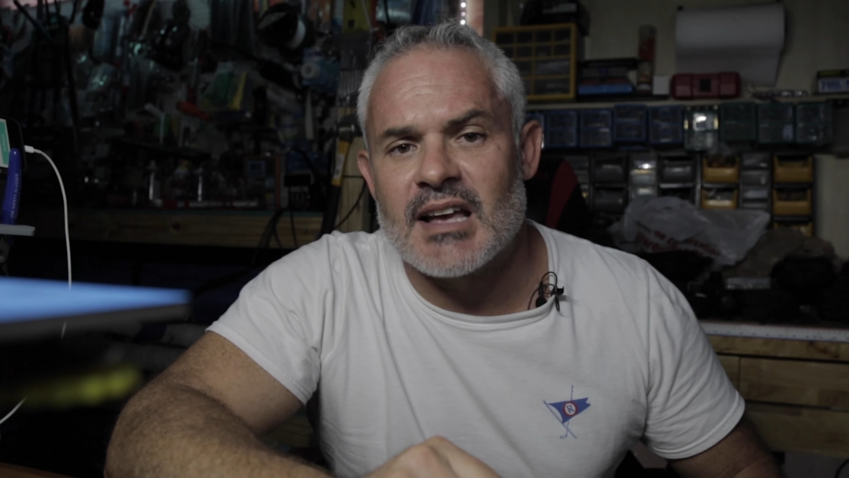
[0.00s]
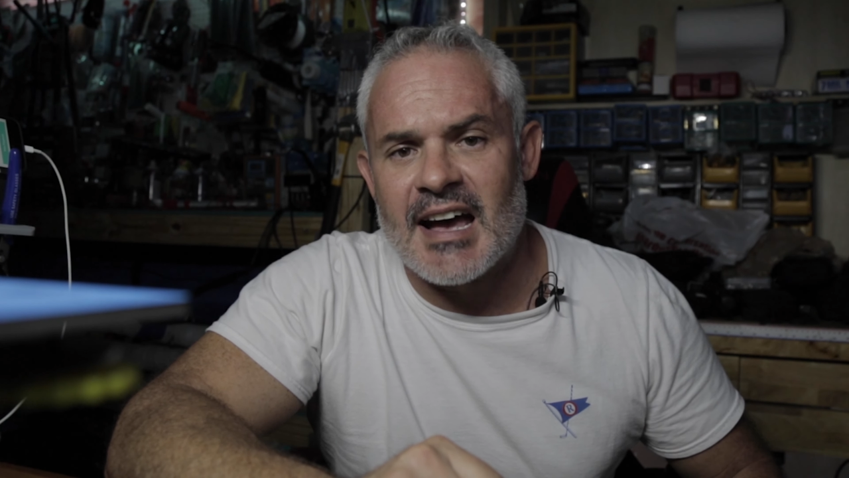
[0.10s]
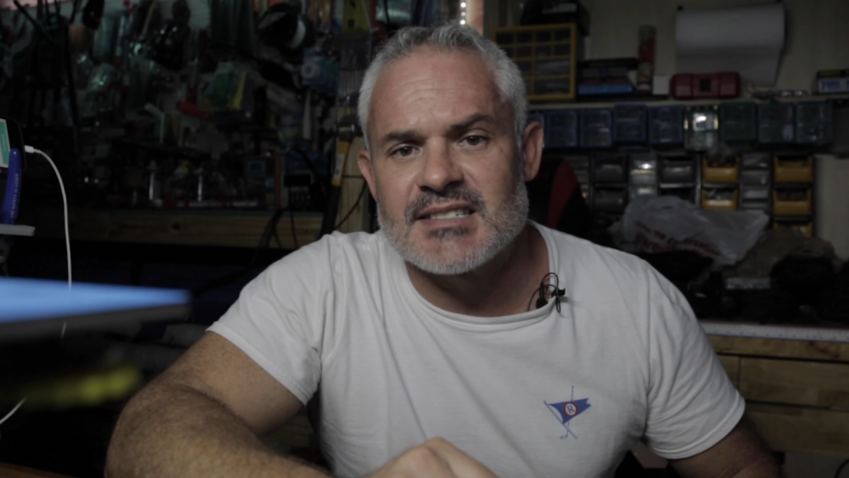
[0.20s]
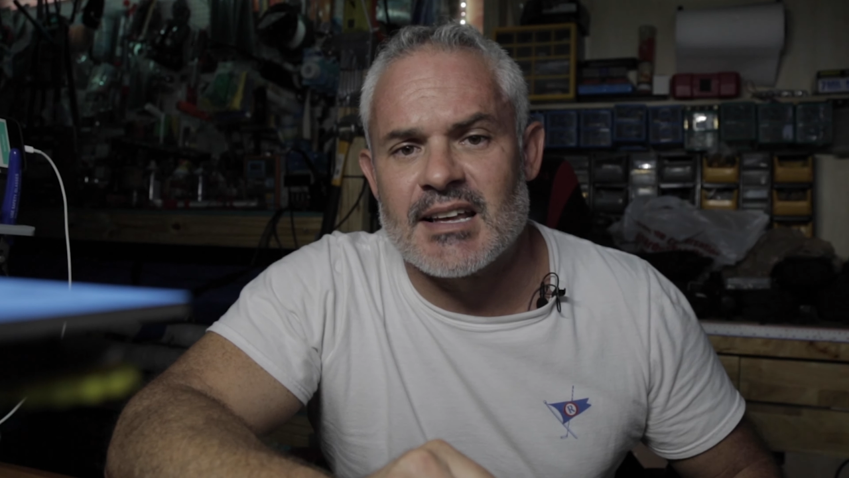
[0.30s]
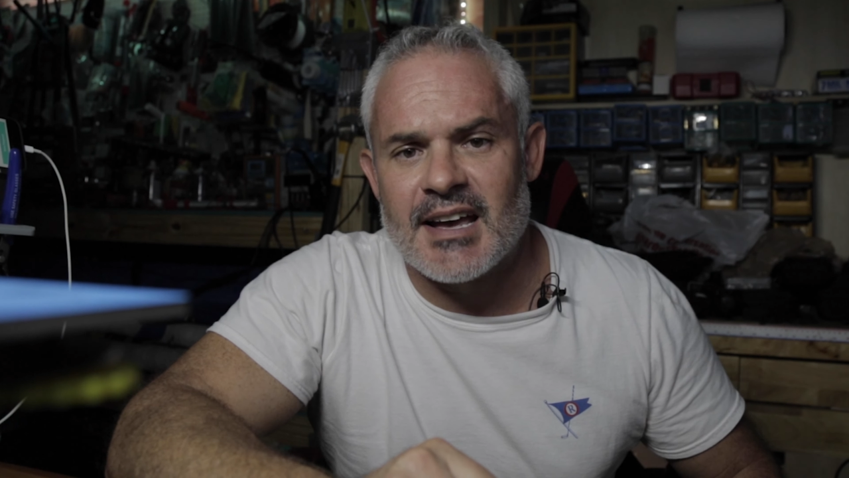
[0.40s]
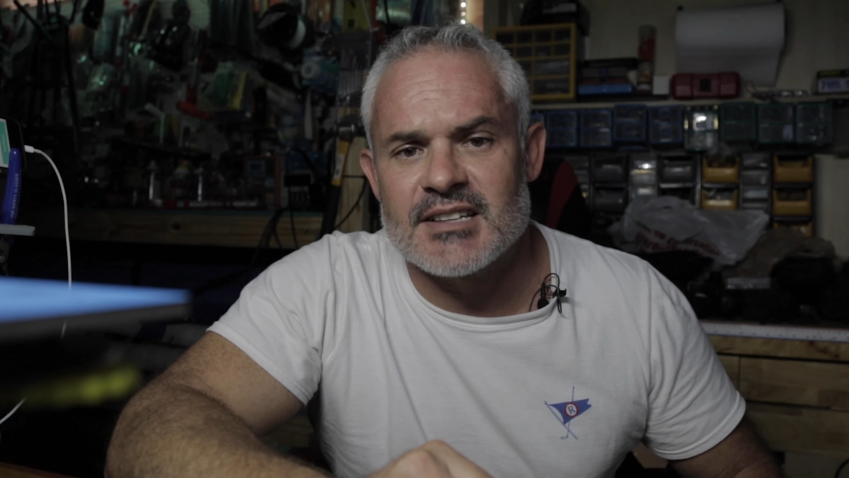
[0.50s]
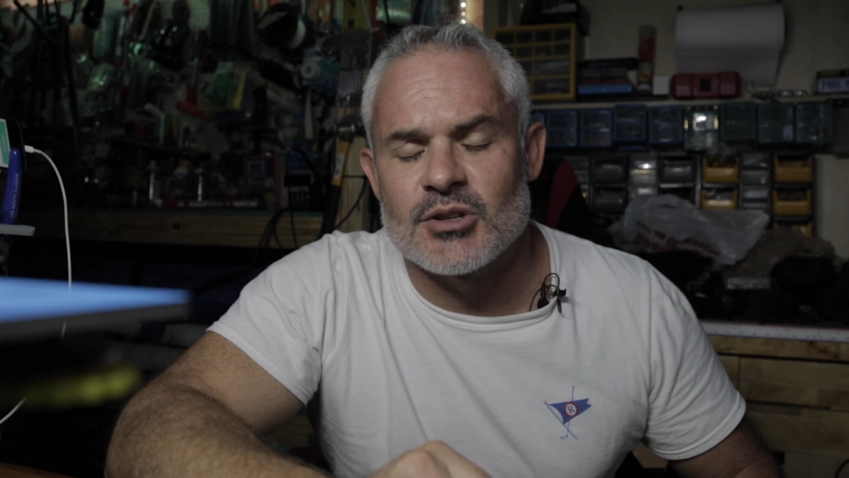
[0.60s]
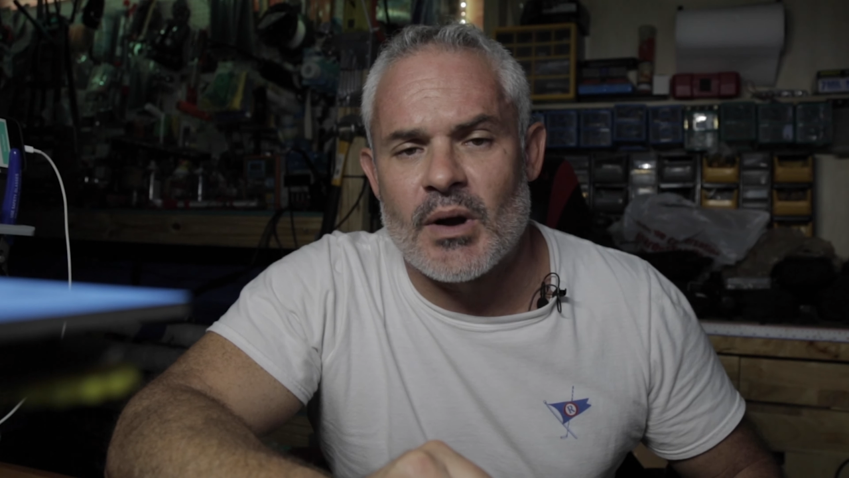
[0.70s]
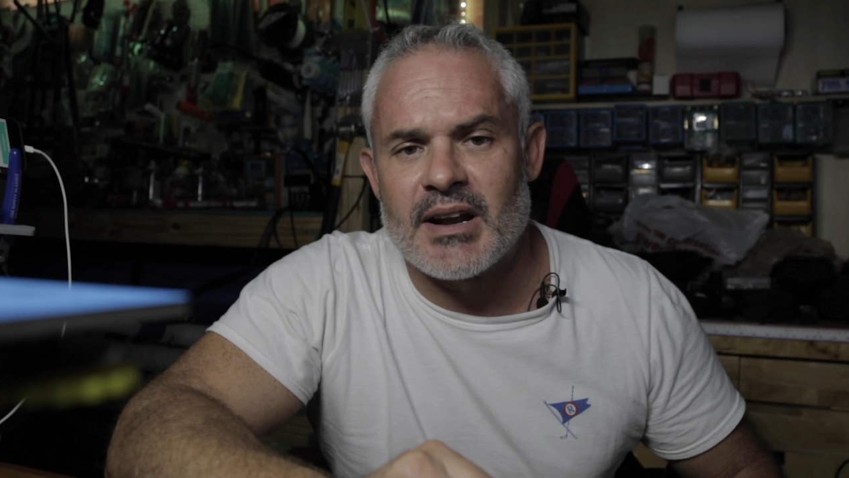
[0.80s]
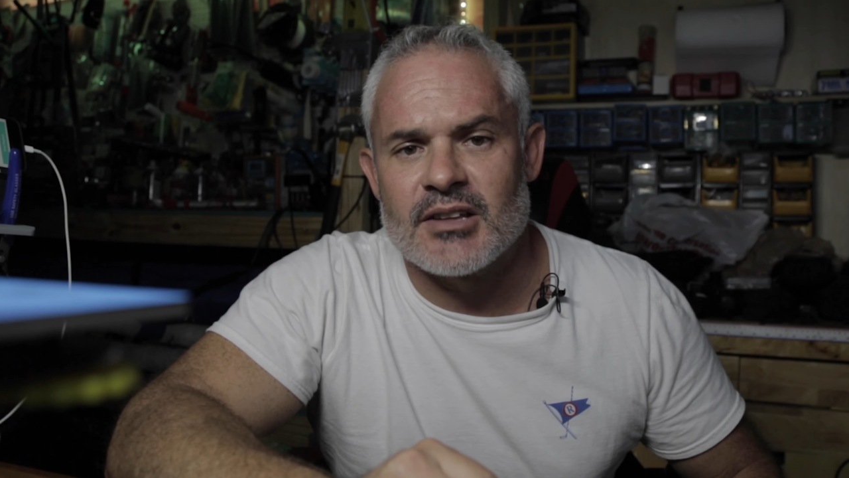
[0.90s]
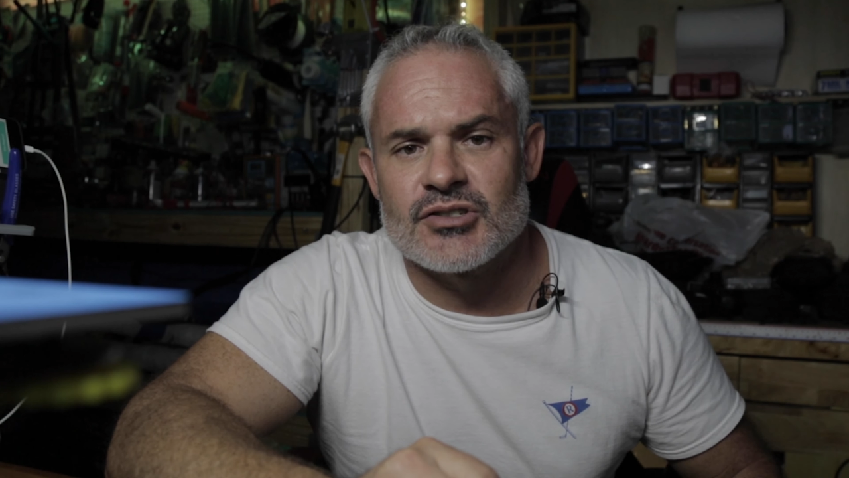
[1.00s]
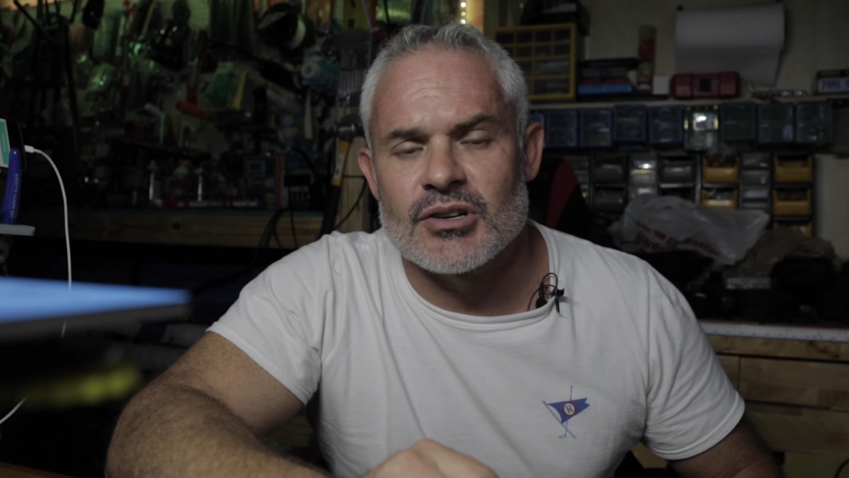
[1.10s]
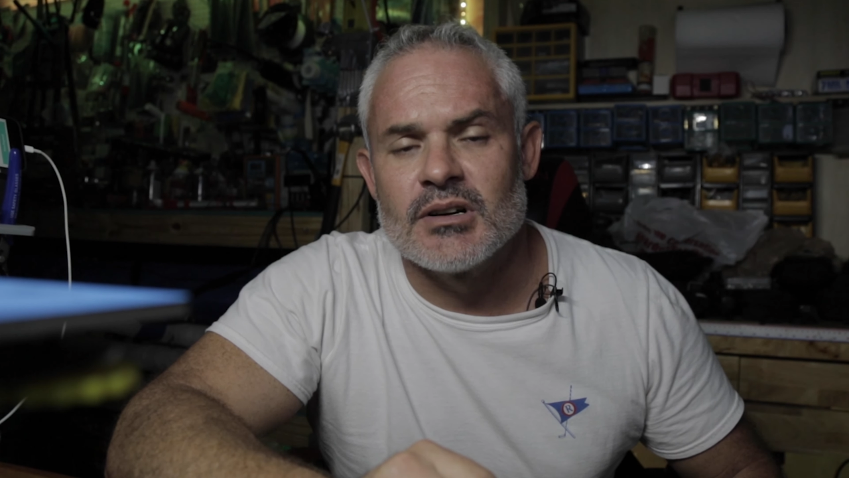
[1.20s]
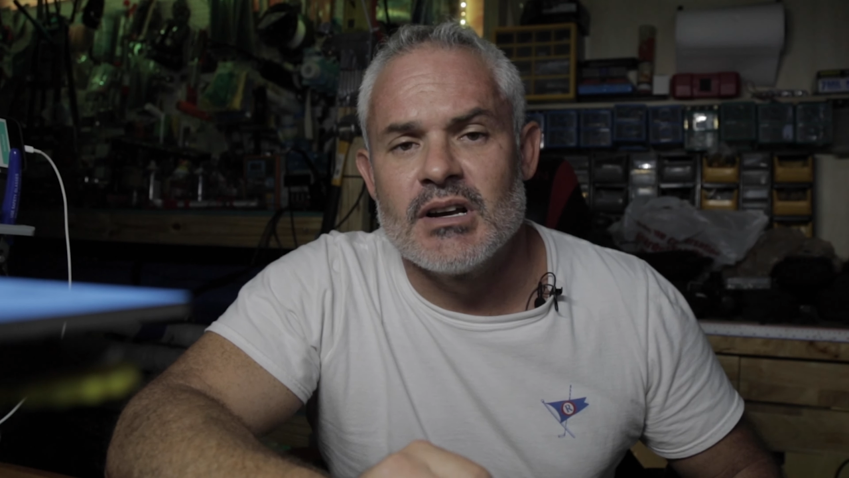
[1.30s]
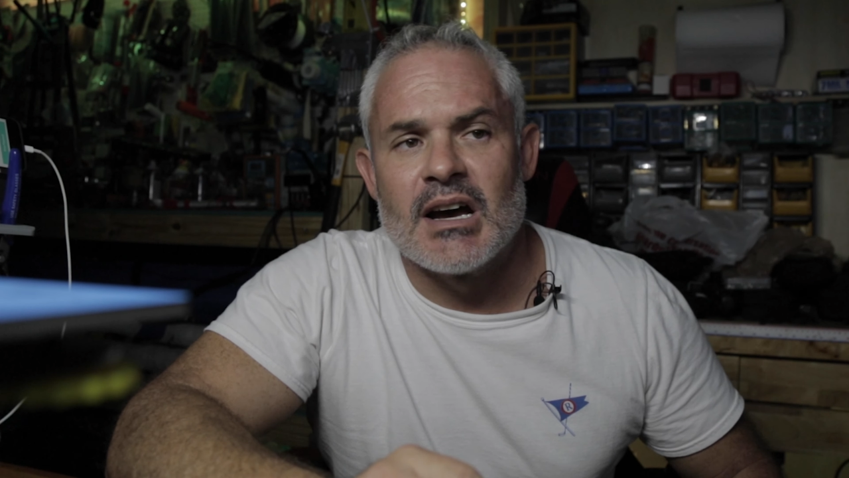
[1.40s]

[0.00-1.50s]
has has the right answer.